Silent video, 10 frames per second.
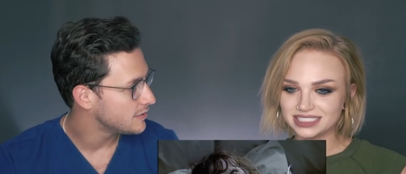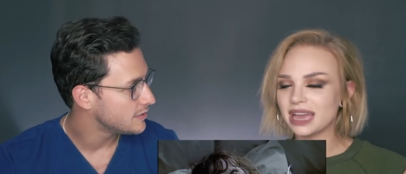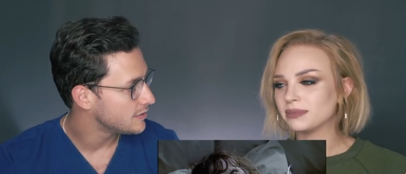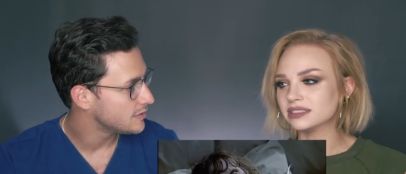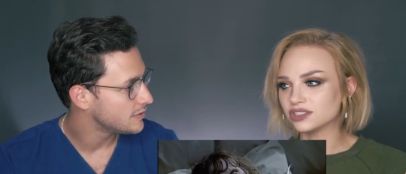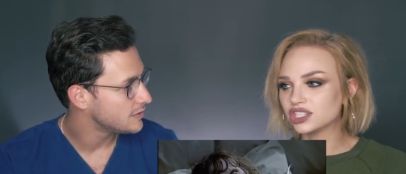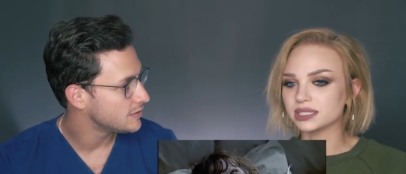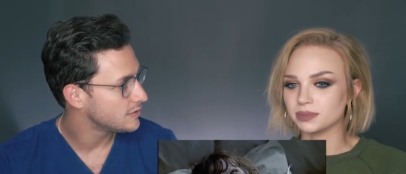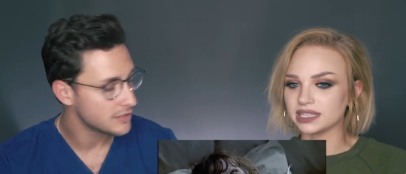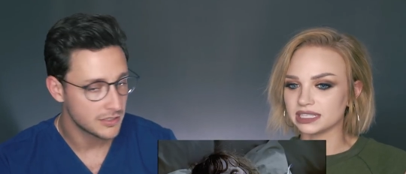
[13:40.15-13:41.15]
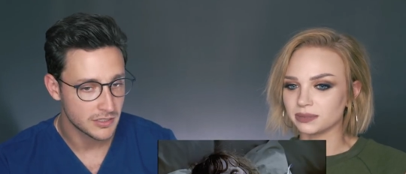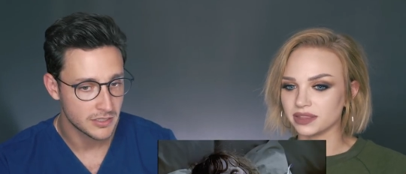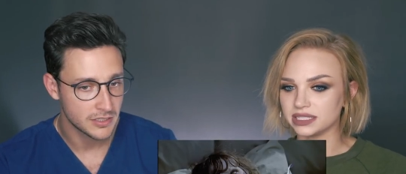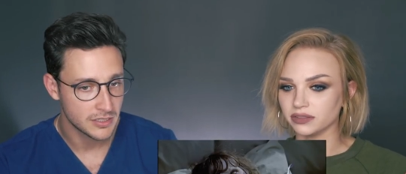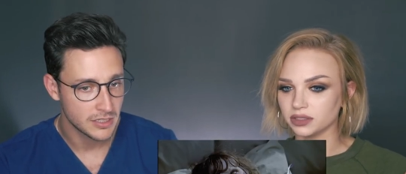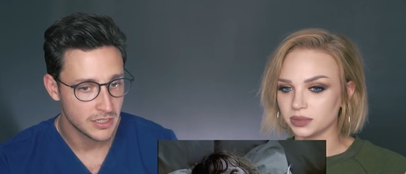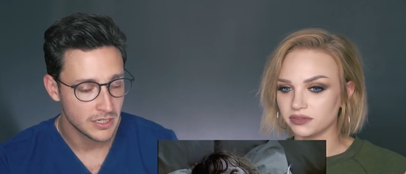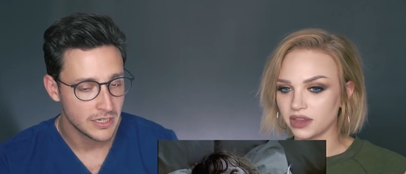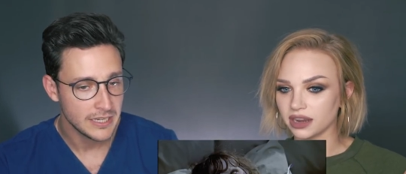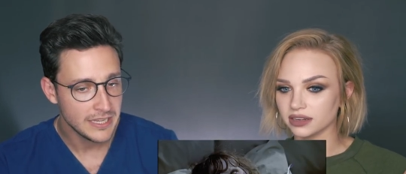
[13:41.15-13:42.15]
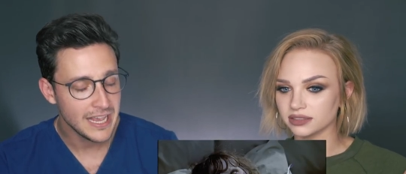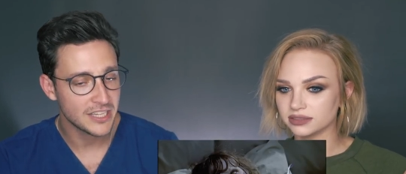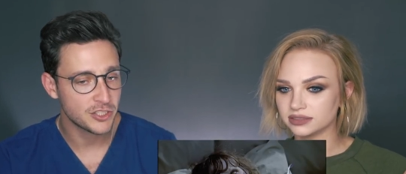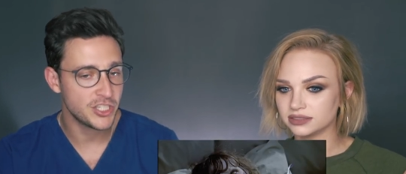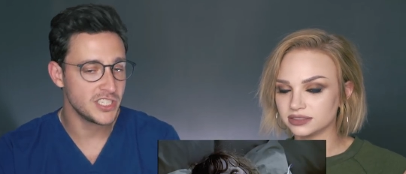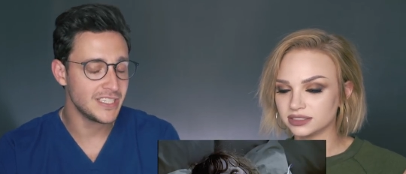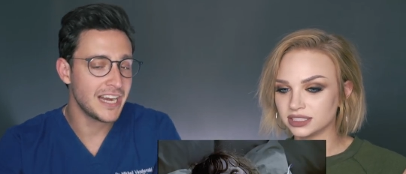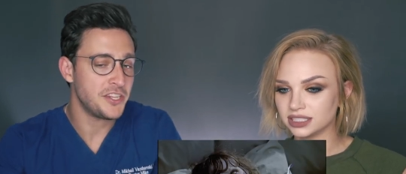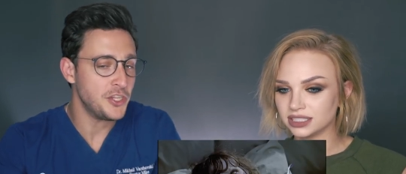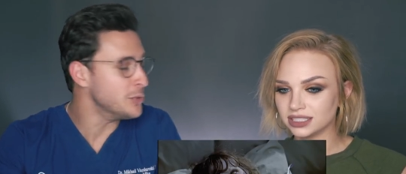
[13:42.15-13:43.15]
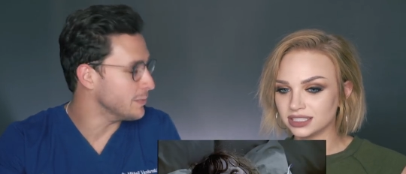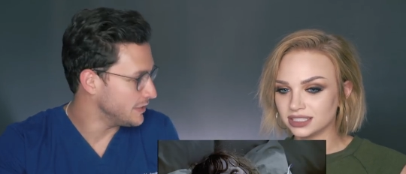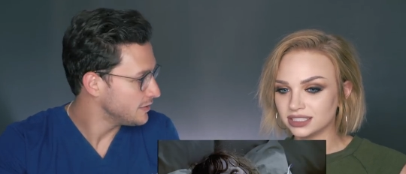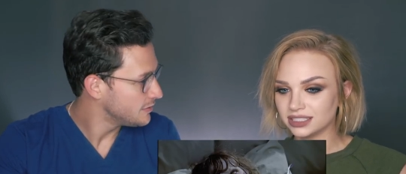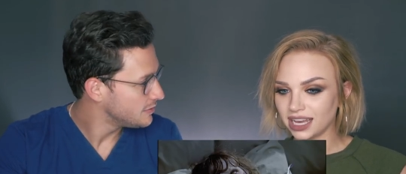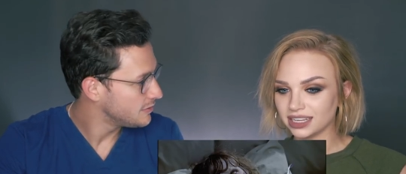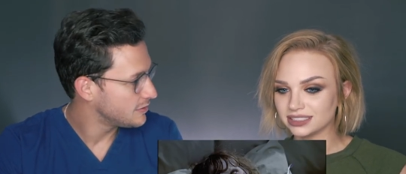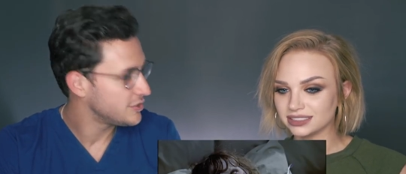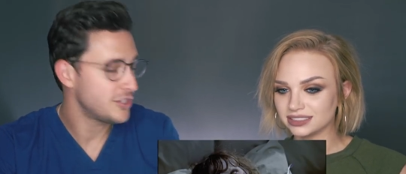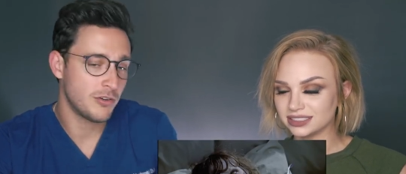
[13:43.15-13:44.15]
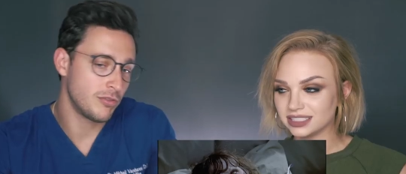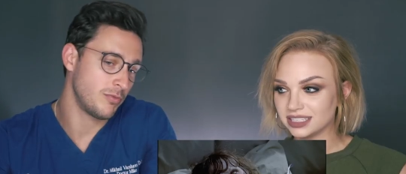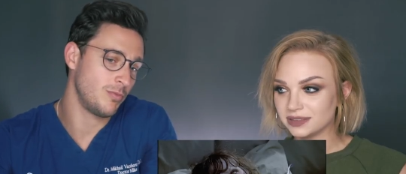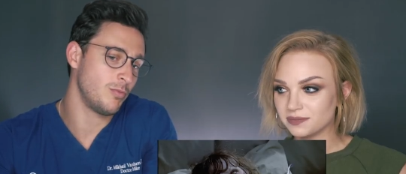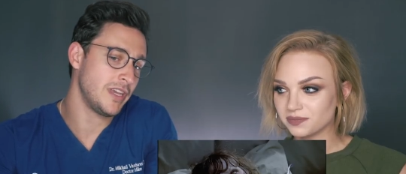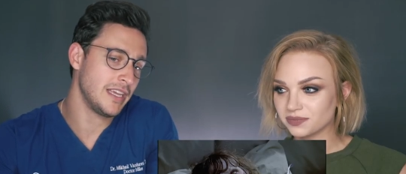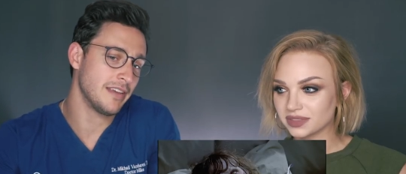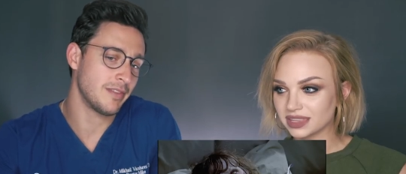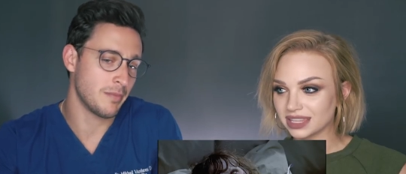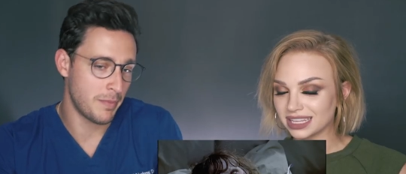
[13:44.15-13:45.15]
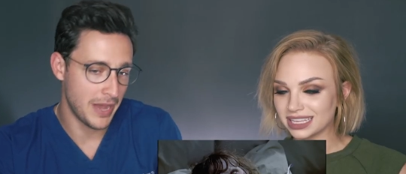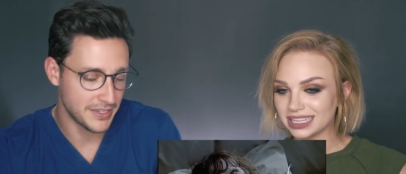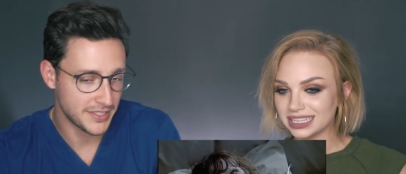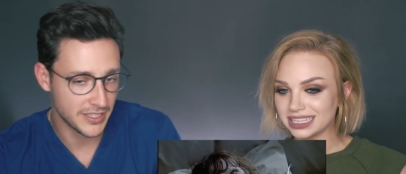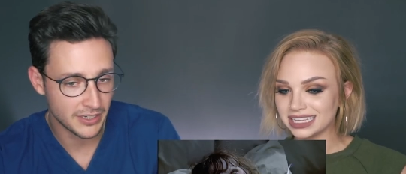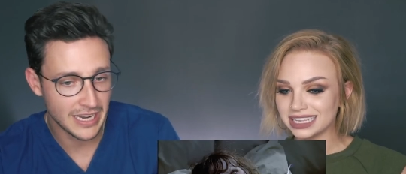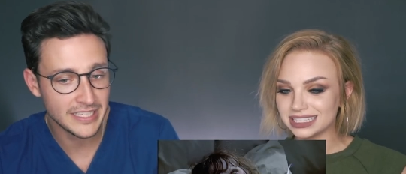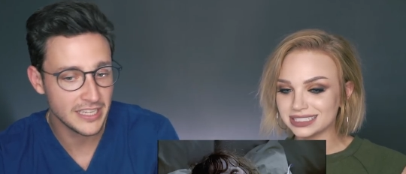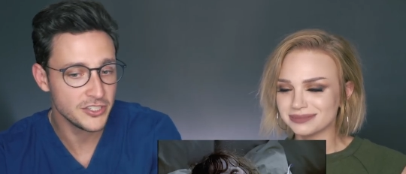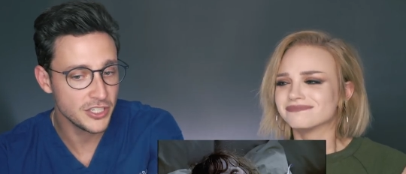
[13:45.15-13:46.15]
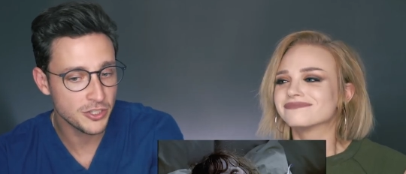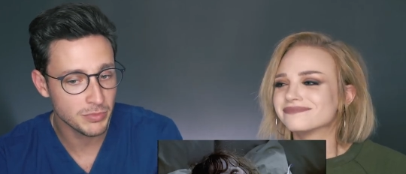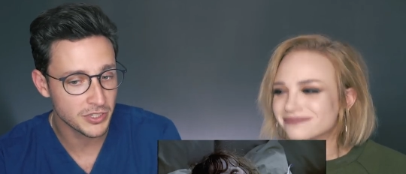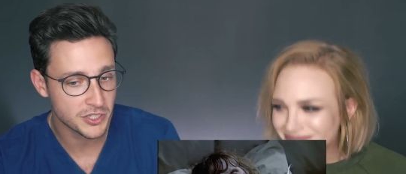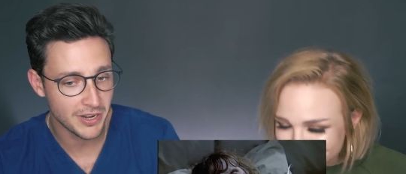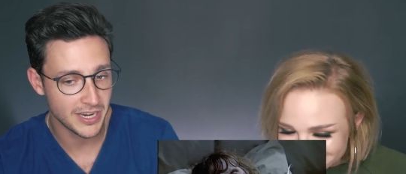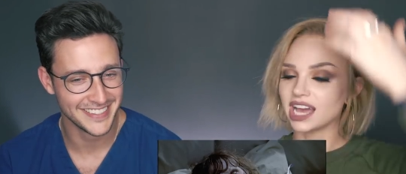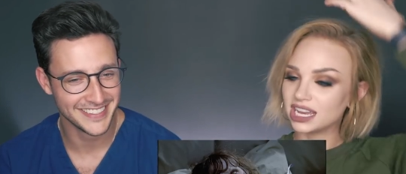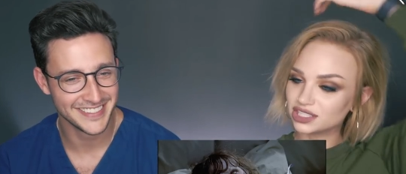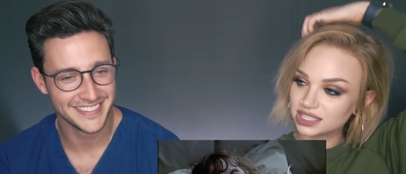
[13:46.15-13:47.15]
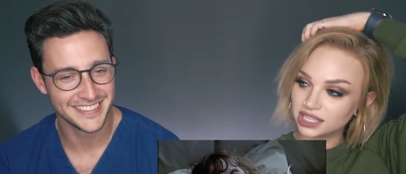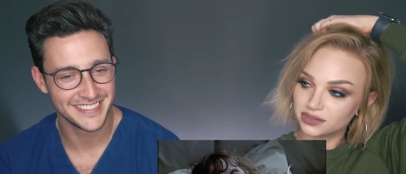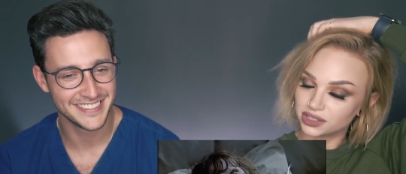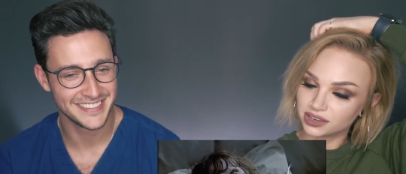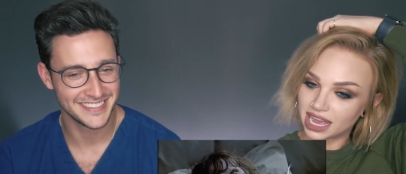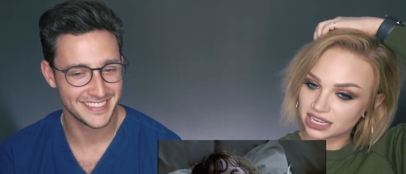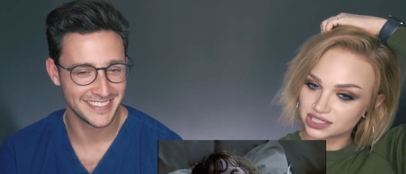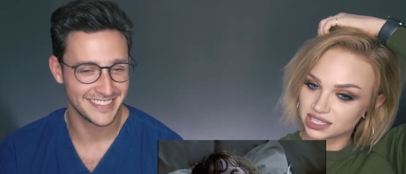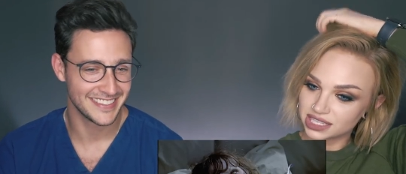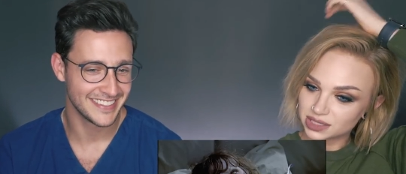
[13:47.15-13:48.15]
Speaker 1: Yeah, I mean, she is possessed by the devil, to be fair.
Speaker 2: Yeah, so she's not human.
Speaker 1: Yeah.
Speaker 2: So we can give them a pass here. And the NG tube looks great.
Speaker 1: I just love your reaction to